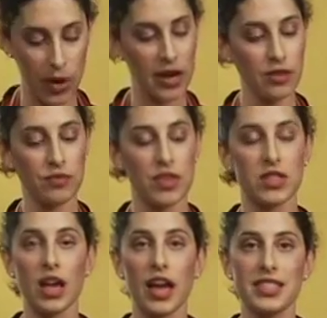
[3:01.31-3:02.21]
way the
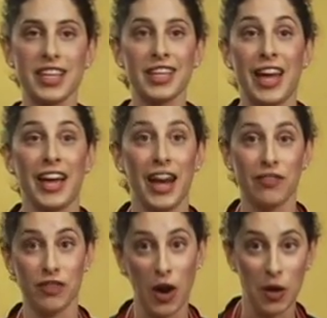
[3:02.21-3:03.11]
sides can get kind
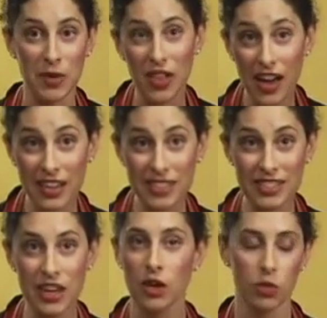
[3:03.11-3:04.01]
of
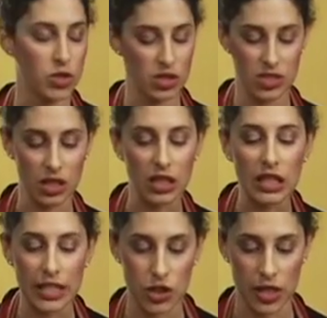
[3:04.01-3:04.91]
caramelized, which is
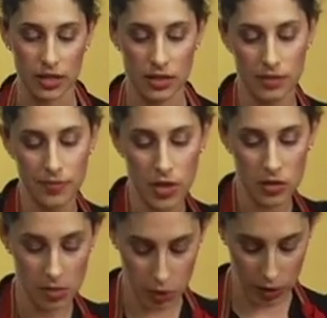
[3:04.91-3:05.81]
delicious.
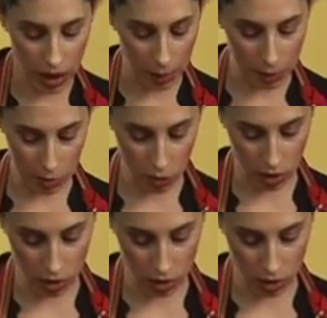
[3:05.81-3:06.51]
So I'm gonna do a couple more